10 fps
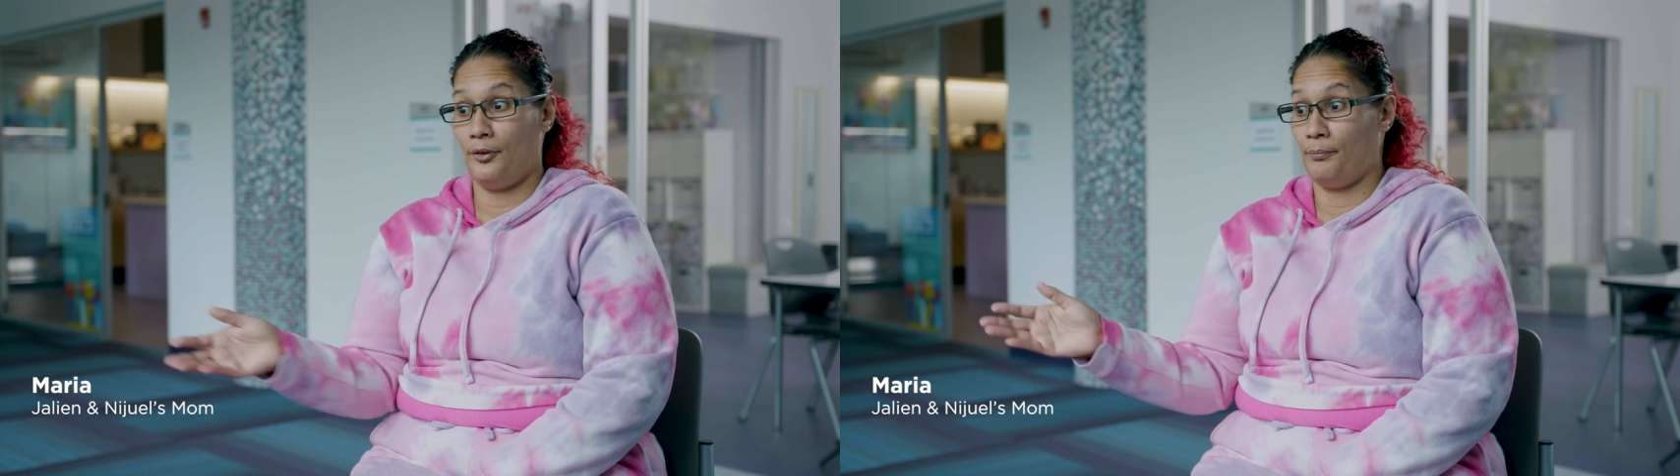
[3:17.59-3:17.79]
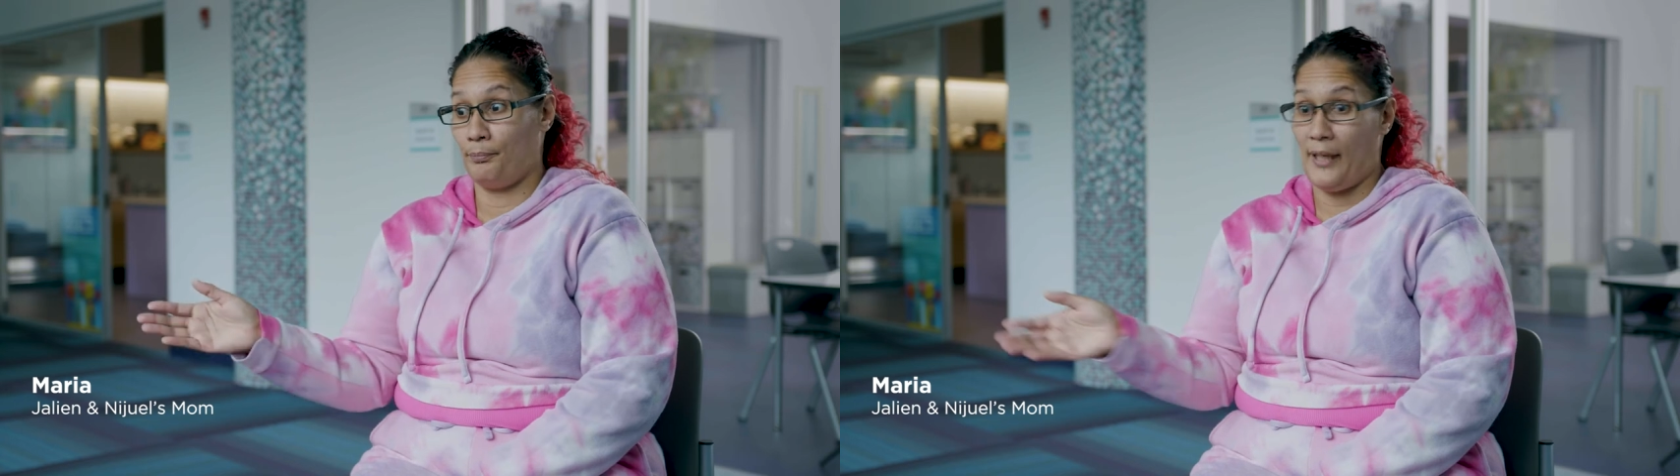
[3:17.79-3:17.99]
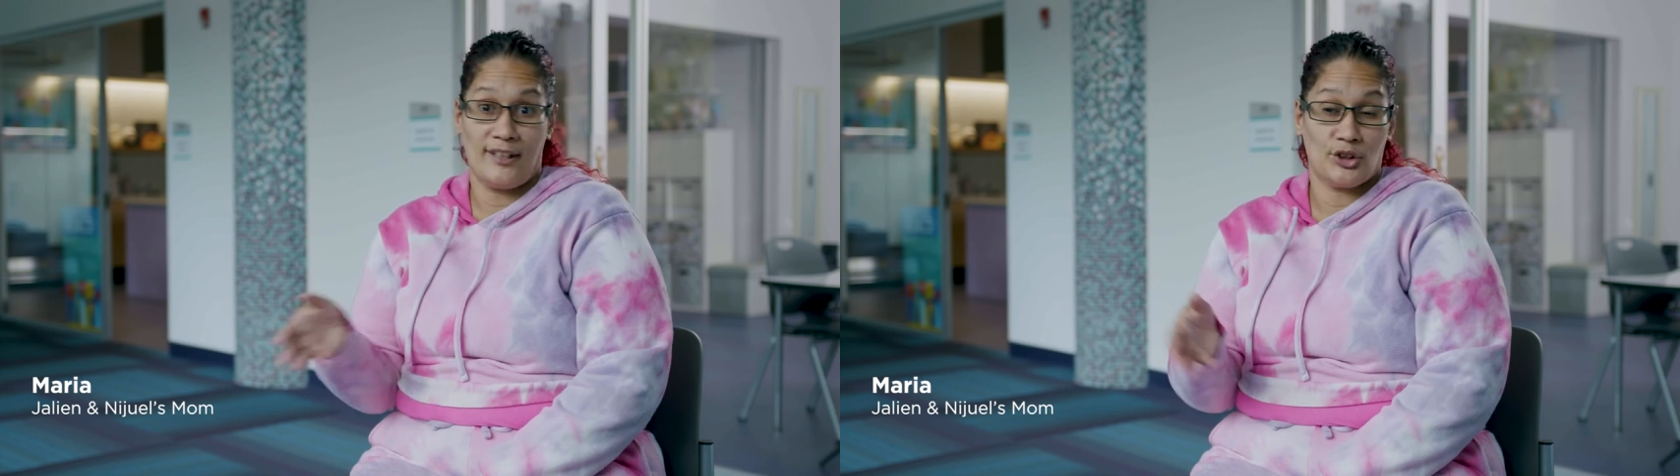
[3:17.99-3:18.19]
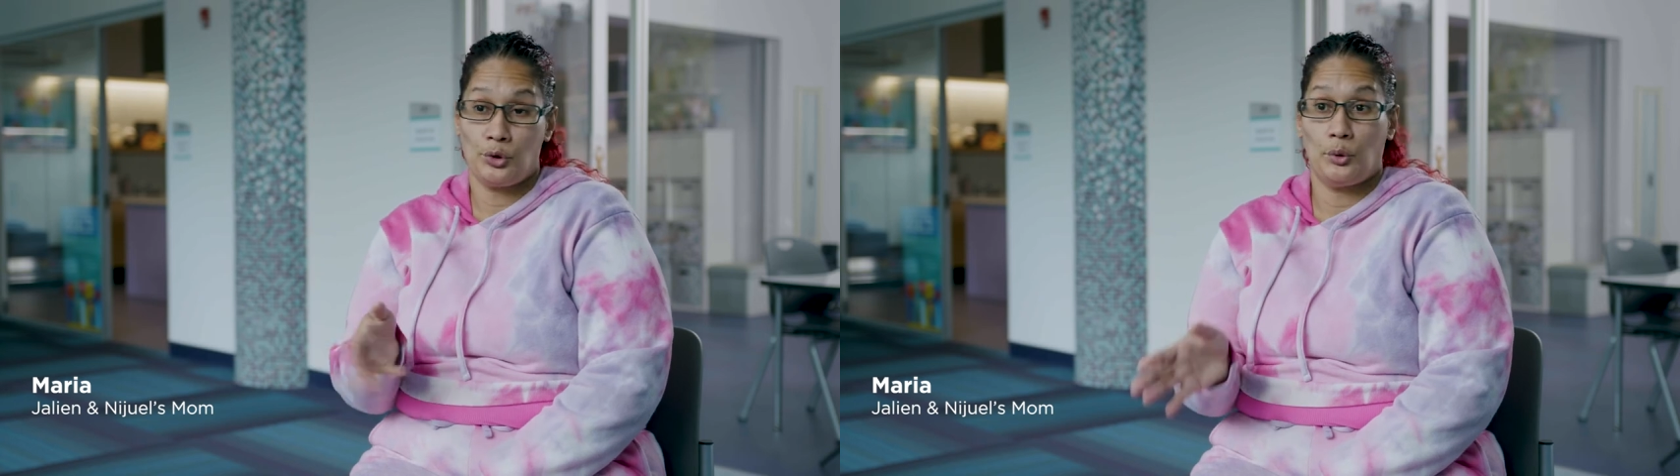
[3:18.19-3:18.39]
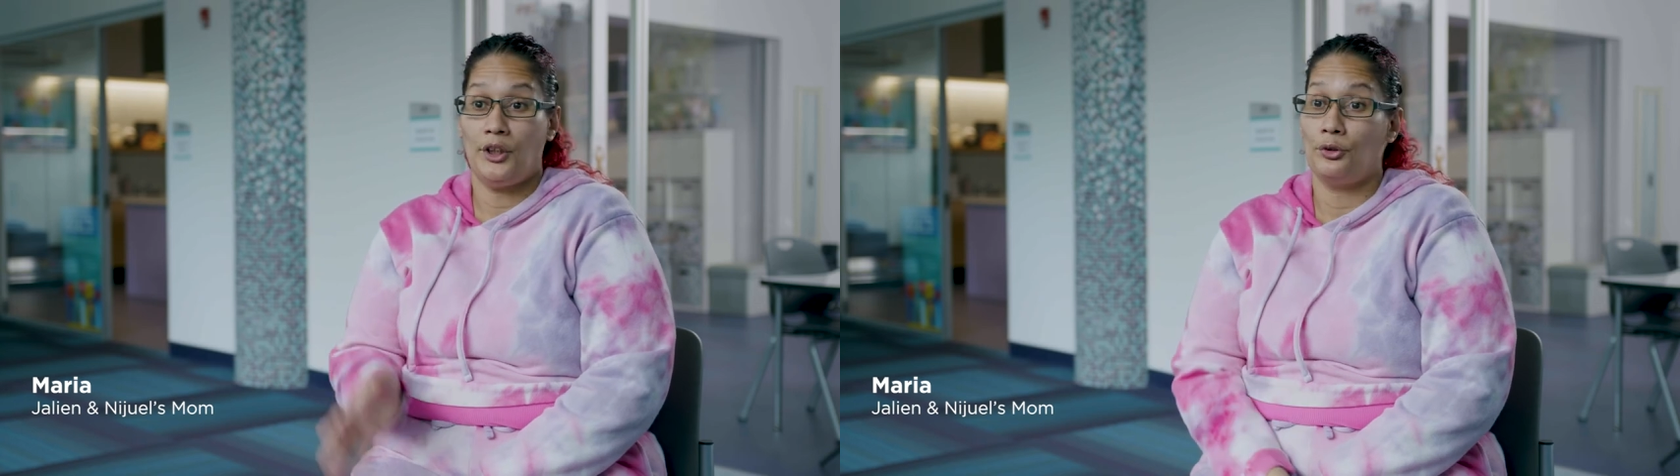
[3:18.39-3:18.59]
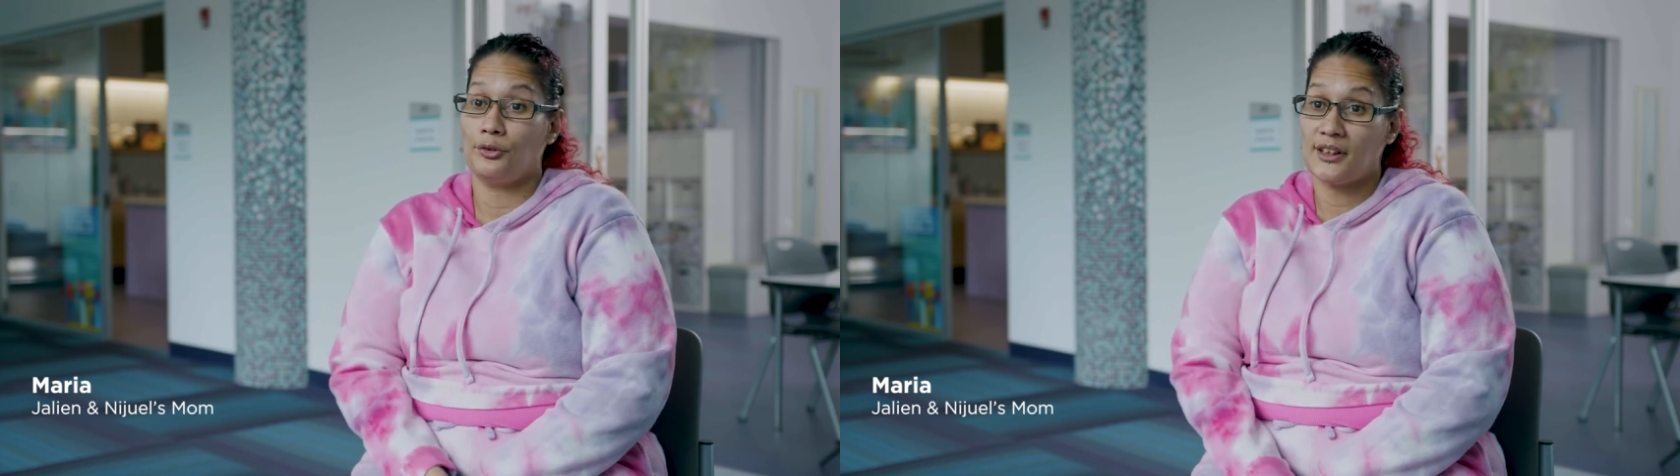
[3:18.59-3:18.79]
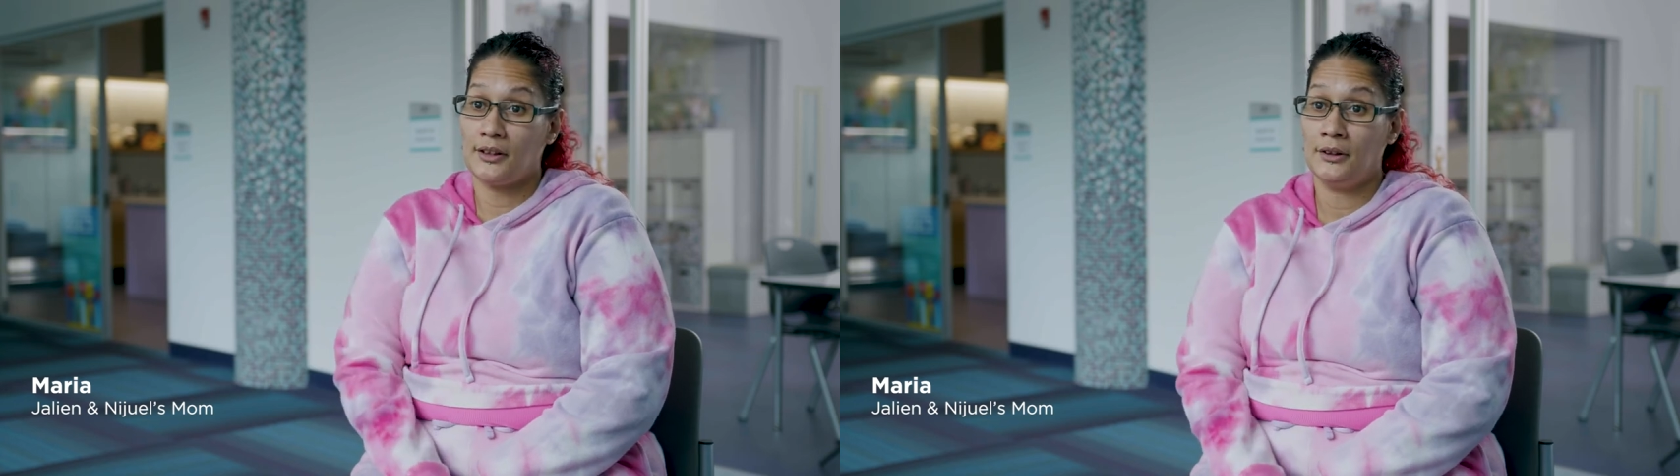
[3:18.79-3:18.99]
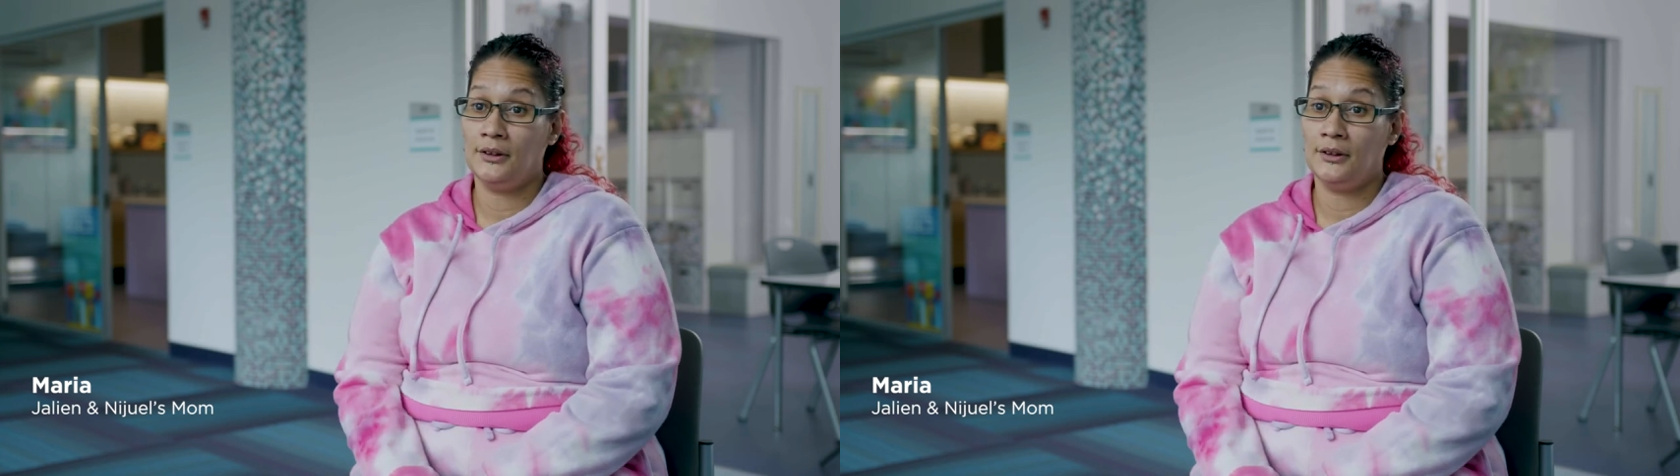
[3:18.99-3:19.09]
the past 2 years.